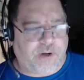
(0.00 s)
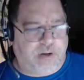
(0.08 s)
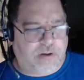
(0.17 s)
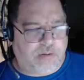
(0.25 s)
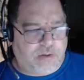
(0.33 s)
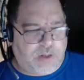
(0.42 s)

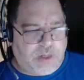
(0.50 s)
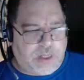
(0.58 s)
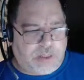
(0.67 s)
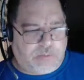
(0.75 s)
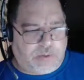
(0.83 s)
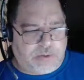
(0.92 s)
now.
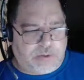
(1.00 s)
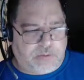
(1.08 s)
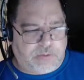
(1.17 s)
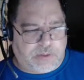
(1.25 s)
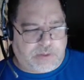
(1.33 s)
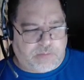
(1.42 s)
So what I'll
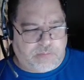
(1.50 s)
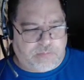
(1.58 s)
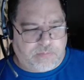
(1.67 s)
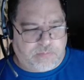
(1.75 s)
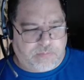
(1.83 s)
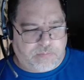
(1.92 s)
do is I'll
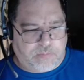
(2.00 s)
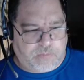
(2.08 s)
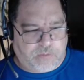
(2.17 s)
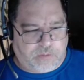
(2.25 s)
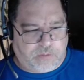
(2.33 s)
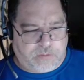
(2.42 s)

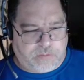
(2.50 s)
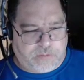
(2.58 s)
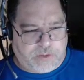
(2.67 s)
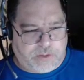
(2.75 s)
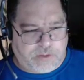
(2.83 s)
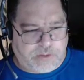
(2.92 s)
do
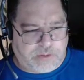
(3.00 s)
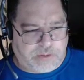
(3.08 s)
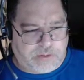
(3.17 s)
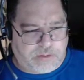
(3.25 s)
this,